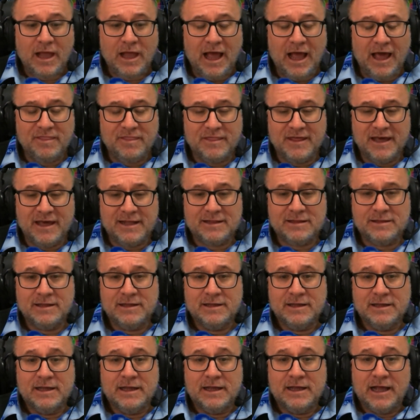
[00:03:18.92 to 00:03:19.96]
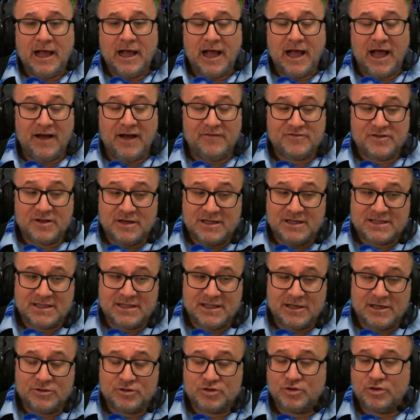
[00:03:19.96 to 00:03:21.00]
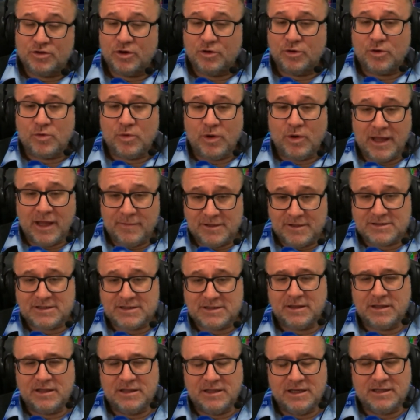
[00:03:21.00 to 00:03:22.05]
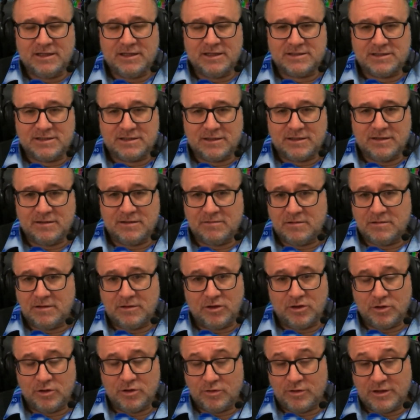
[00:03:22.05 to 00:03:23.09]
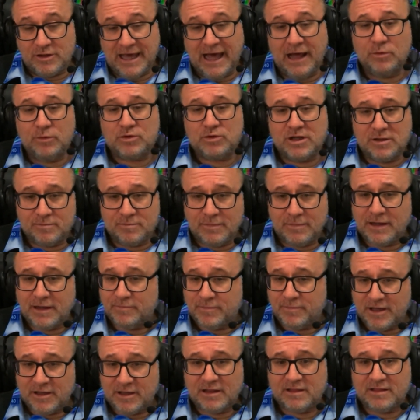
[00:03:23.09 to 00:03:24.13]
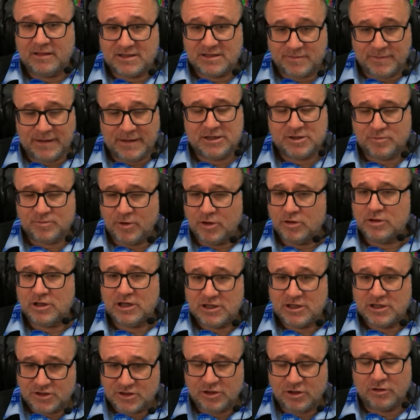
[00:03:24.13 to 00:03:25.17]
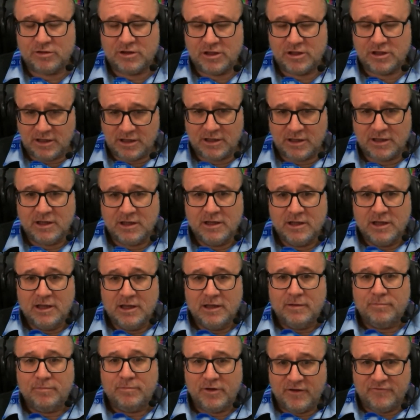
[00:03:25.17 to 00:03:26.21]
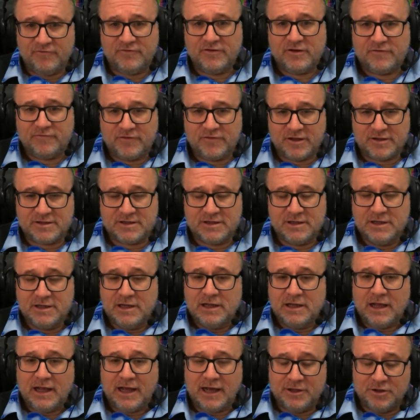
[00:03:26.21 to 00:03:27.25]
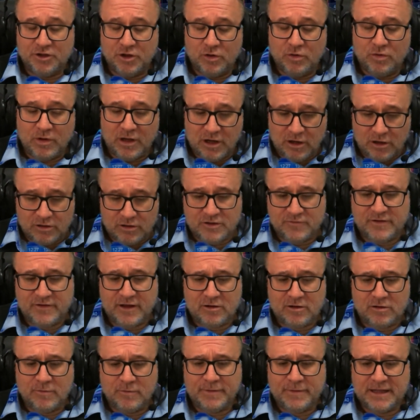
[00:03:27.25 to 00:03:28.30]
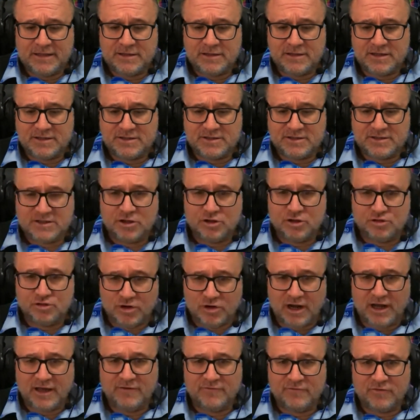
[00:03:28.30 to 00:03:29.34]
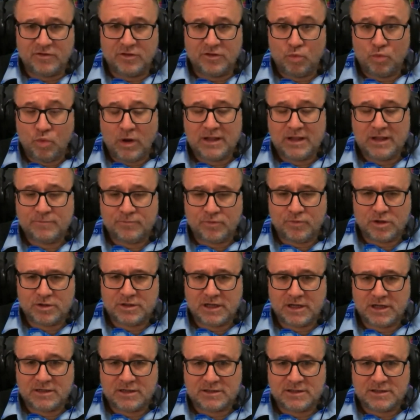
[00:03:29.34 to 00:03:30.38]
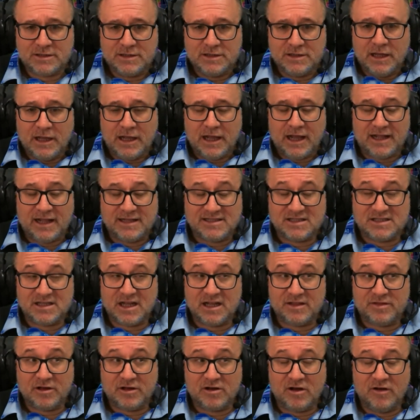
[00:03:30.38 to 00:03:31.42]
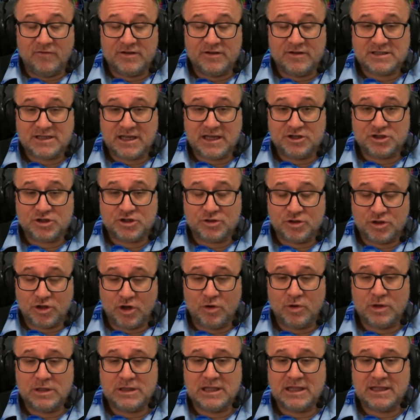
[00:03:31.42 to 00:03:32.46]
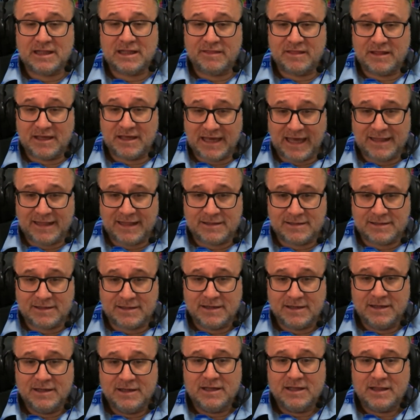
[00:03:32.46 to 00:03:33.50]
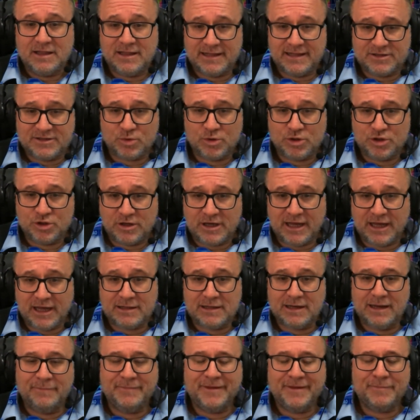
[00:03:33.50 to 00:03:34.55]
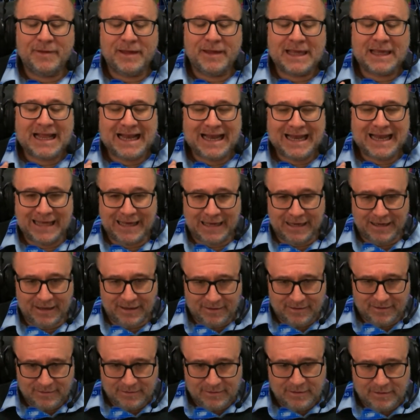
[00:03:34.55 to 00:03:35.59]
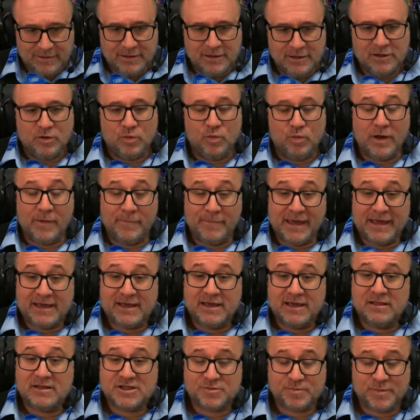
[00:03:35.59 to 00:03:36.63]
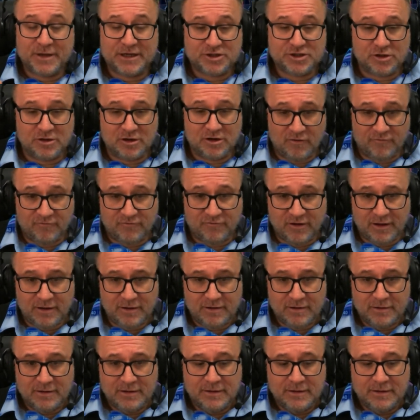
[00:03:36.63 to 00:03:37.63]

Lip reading: And then after listening to the requirements and the needs, you know, the outcome might be that the Spanish bond is not the perfect fit. I know a lot of our competitors drive the one product and start the conversation knowing that at the end, that's what you get. Let me be clear. We're making this special offer,